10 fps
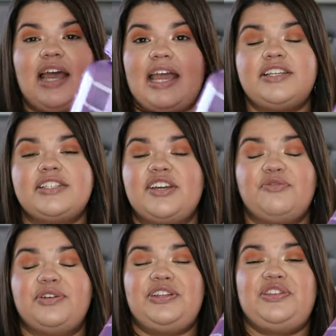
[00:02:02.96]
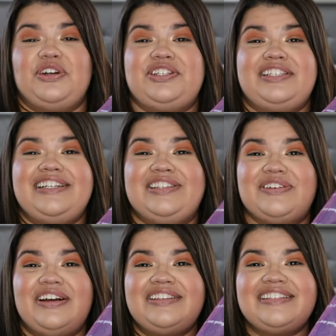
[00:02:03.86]
I just get really thirsty
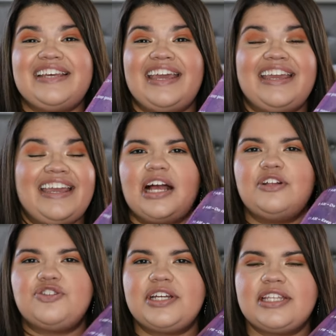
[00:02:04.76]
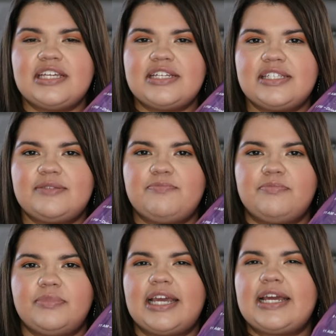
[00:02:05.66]
throughout the day. I'll drink this,
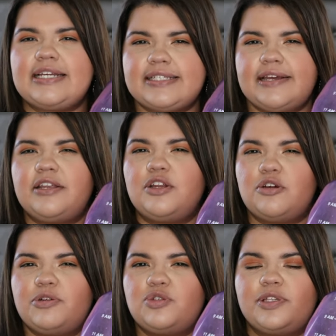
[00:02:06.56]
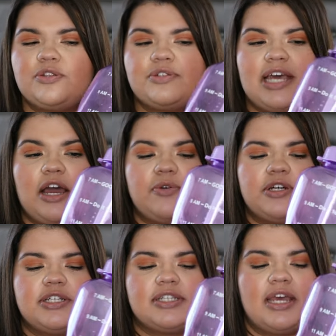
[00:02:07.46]
like I said, you know, between those
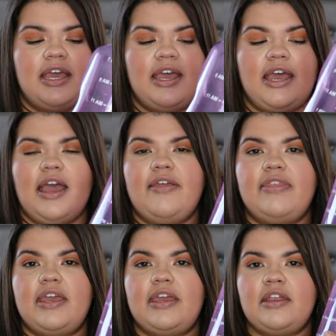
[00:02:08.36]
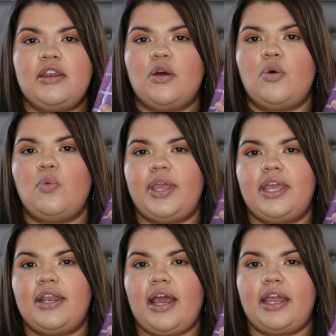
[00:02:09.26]
hours. And then
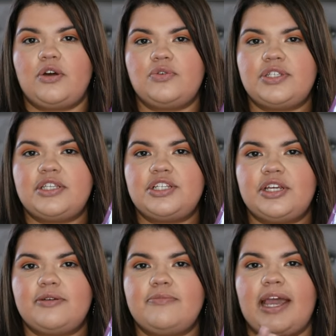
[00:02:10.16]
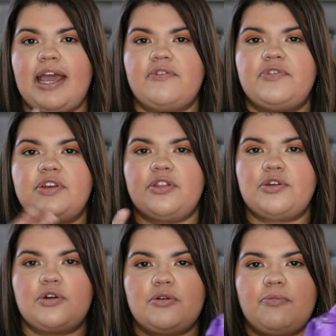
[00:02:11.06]
when I go to the gym, I have
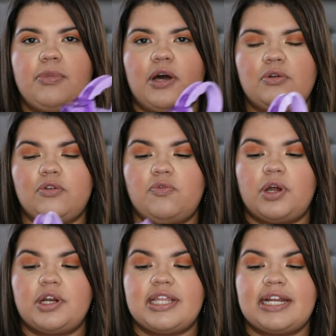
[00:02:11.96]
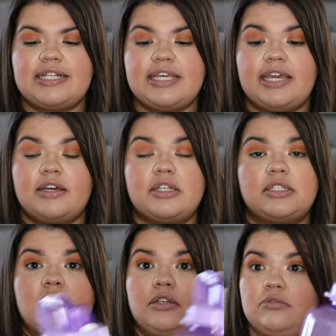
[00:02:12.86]
another bottle of water that I take, because